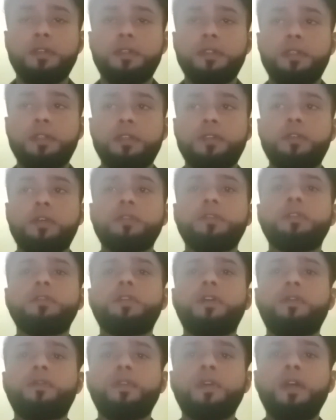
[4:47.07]
the sources
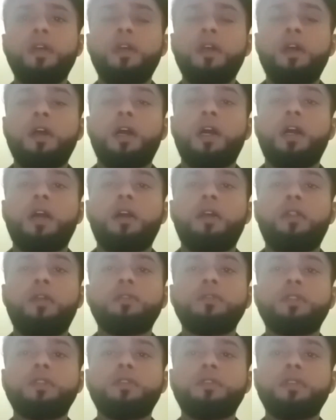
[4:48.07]
of
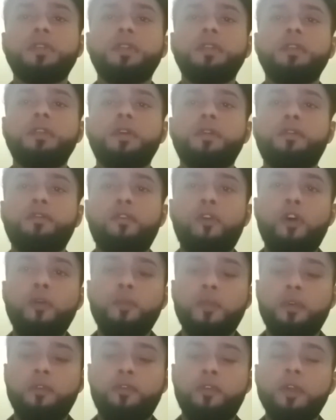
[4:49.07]
losses in the form
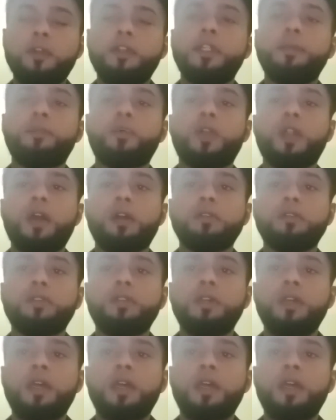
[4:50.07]
of faulty products,